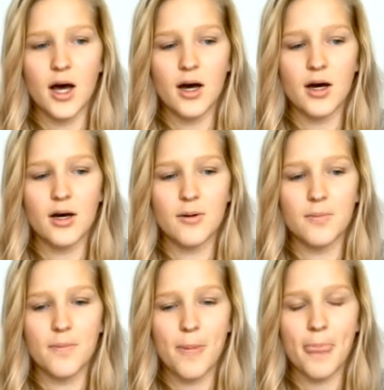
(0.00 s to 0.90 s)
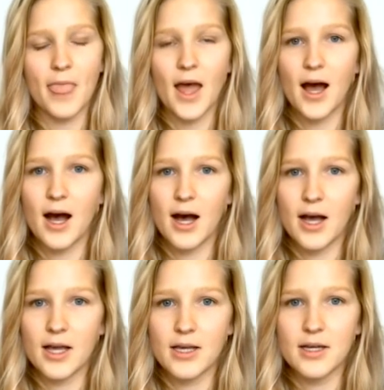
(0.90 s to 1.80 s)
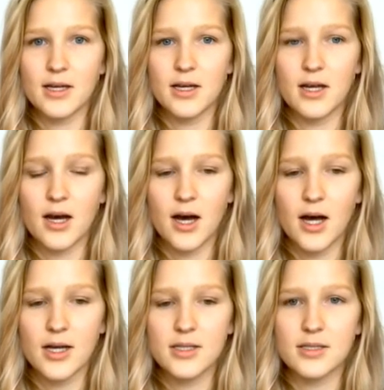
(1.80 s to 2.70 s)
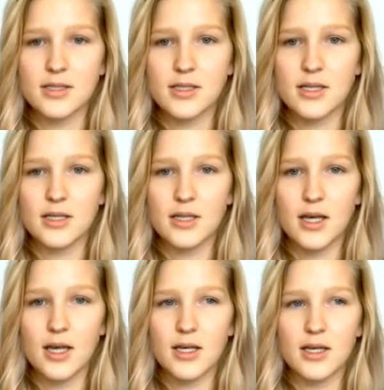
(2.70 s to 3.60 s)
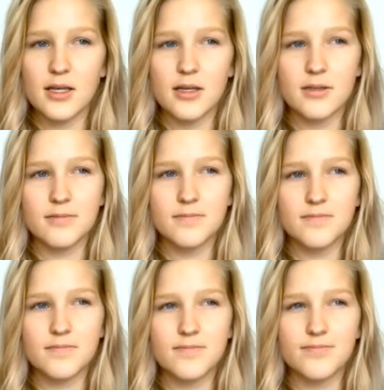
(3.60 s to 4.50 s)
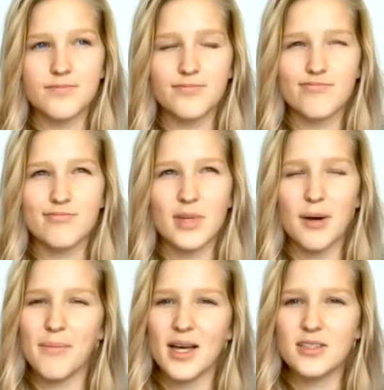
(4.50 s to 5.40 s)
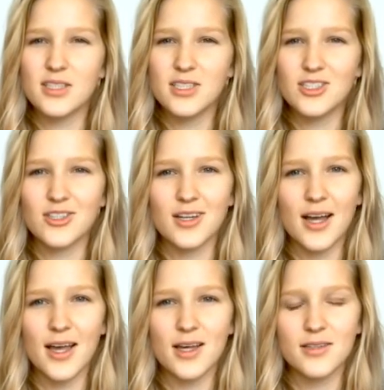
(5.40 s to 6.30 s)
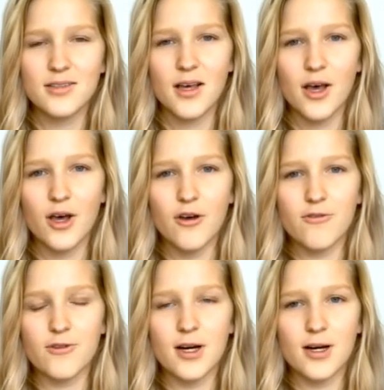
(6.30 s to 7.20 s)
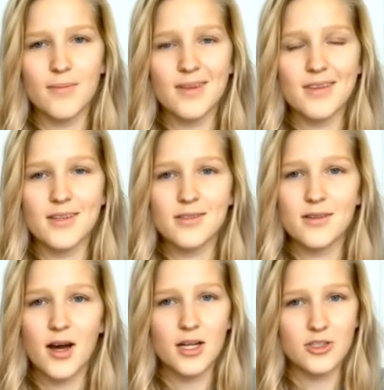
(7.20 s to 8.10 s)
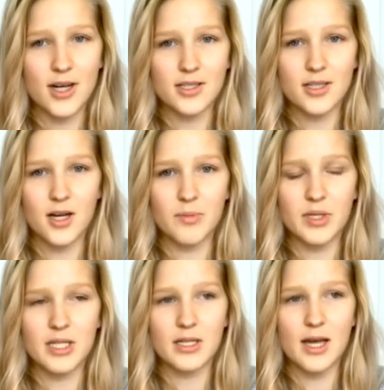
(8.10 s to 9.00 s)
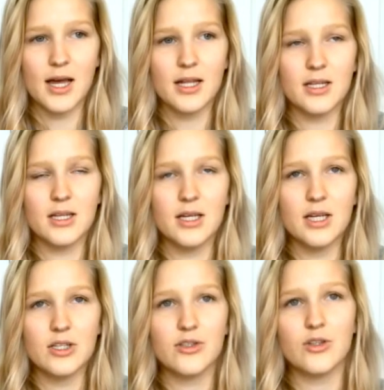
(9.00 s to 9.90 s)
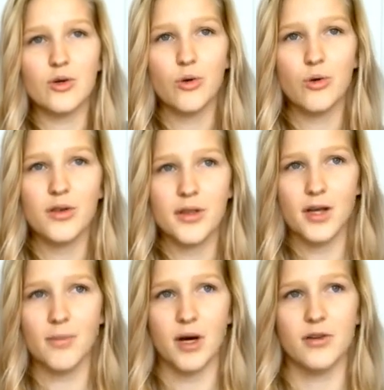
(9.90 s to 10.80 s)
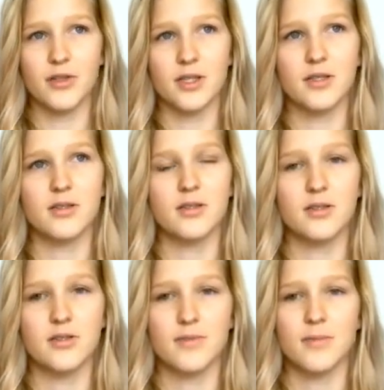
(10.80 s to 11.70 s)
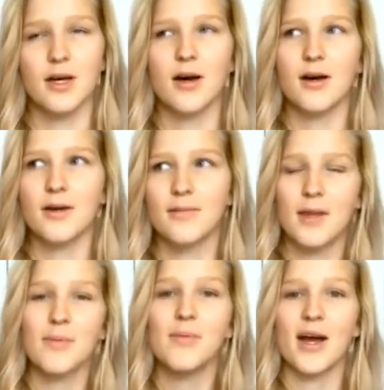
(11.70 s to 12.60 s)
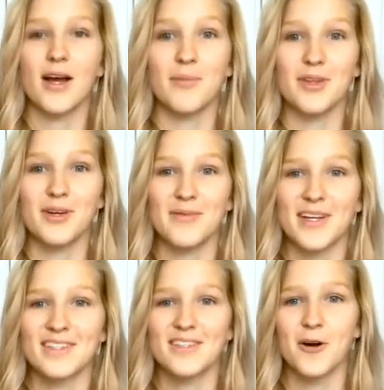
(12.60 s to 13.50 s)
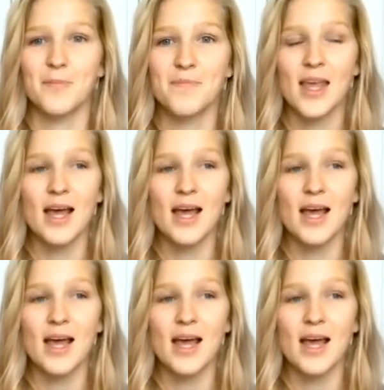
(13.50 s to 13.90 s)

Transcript: um, I got a, a message, I guess, from this contracting company. And so the cool thing about this, uh, let me back up a little bit. So